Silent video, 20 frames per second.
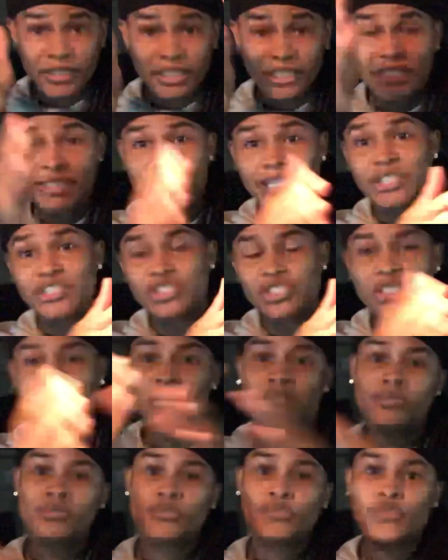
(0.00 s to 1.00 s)

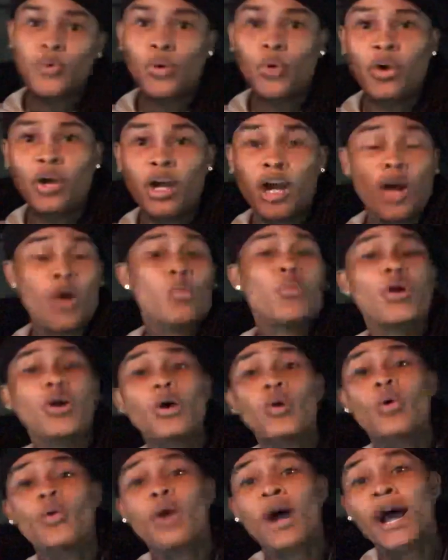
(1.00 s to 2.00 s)
condition for a
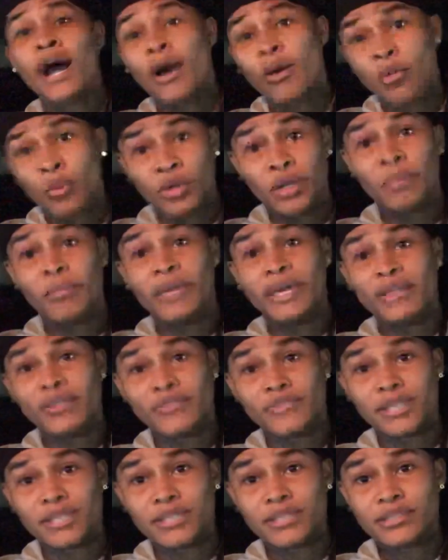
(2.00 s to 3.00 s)
role I want to
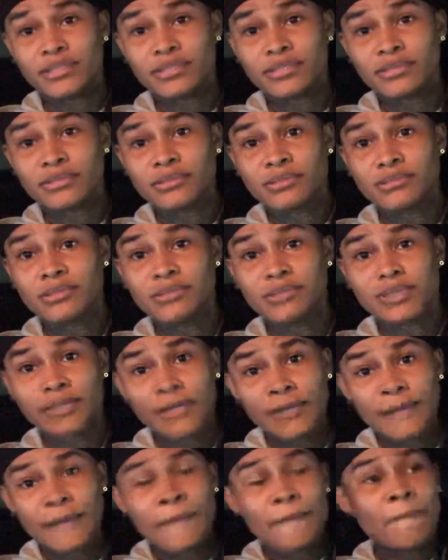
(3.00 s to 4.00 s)
manifest.
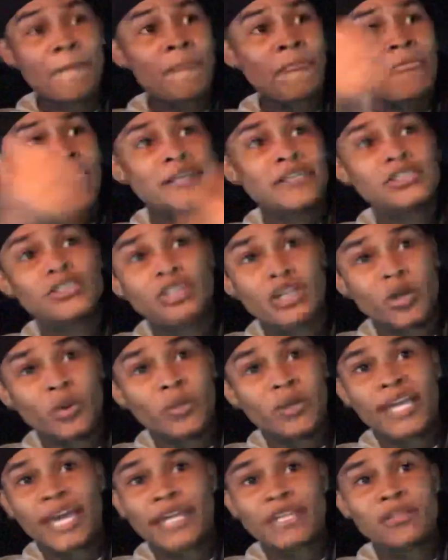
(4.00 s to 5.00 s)
So
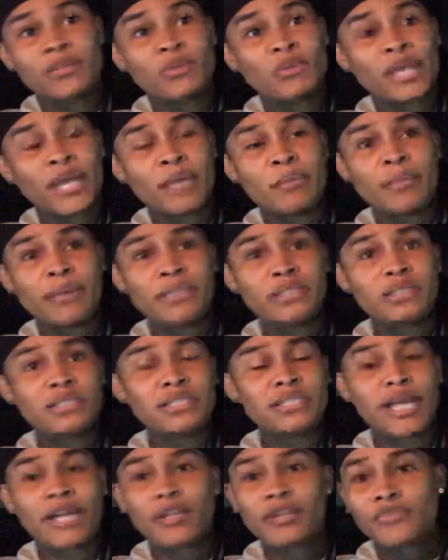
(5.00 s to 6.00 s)
we gotta make
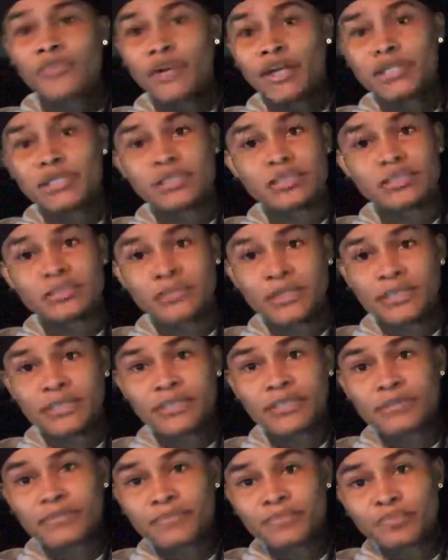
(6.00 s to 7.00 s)
these sacrifices,
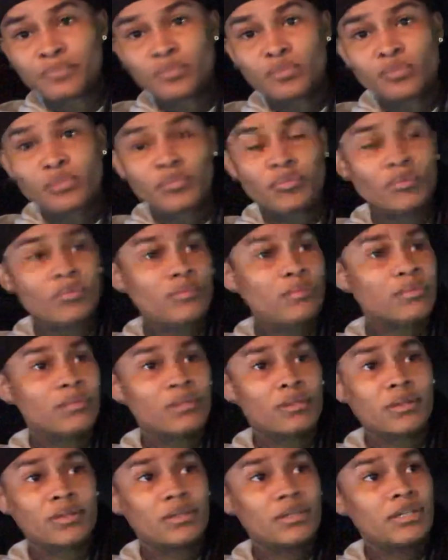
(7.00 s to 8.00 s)
man.
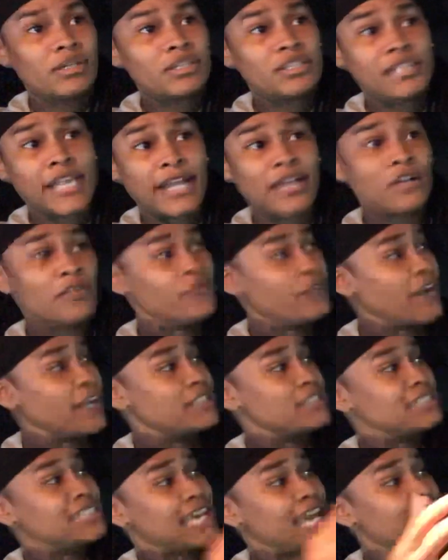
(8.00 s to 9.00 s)

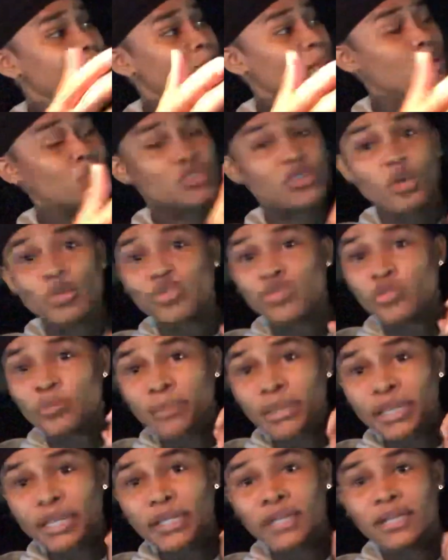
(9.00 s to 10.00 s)
Sacrifice time on social
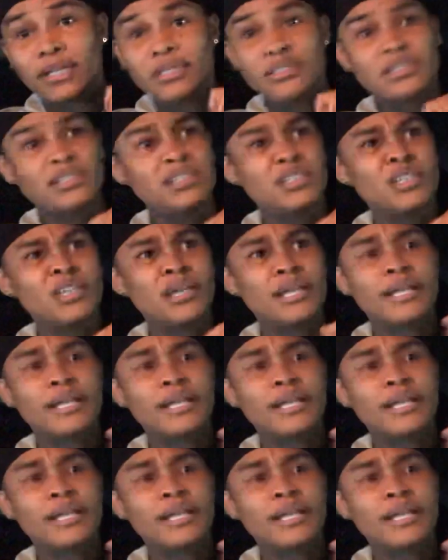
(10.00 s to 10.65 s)
media to